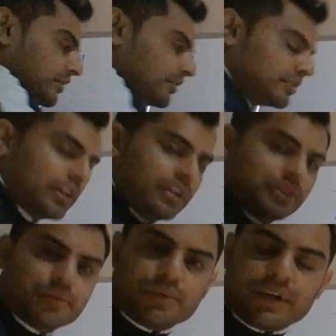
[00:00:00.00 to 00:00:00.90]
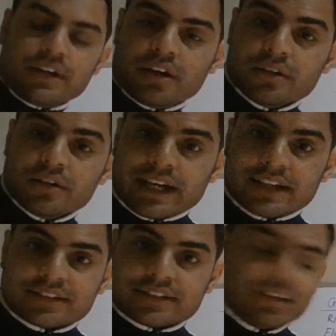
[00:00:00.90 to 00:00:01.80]
So we know
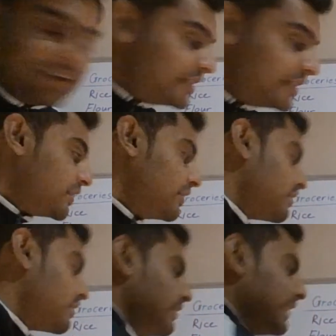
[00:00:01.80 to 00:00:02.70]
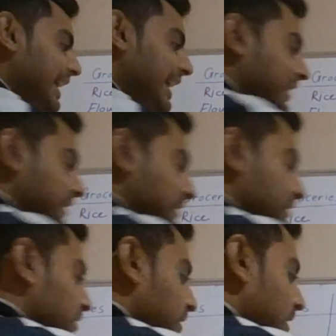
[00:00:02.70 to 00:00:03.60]
that a circle
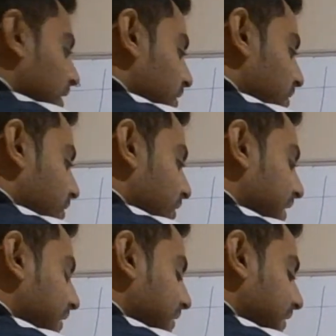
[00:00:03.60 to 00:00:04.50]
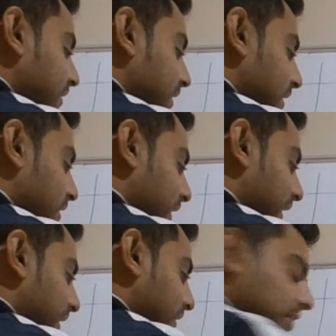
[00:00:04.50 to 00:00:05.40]
has 360
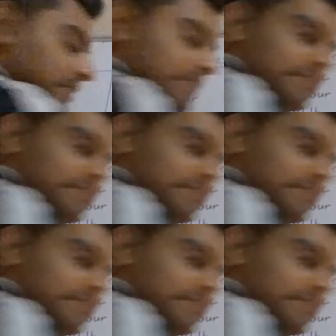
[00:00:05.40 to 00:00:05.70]
degrees.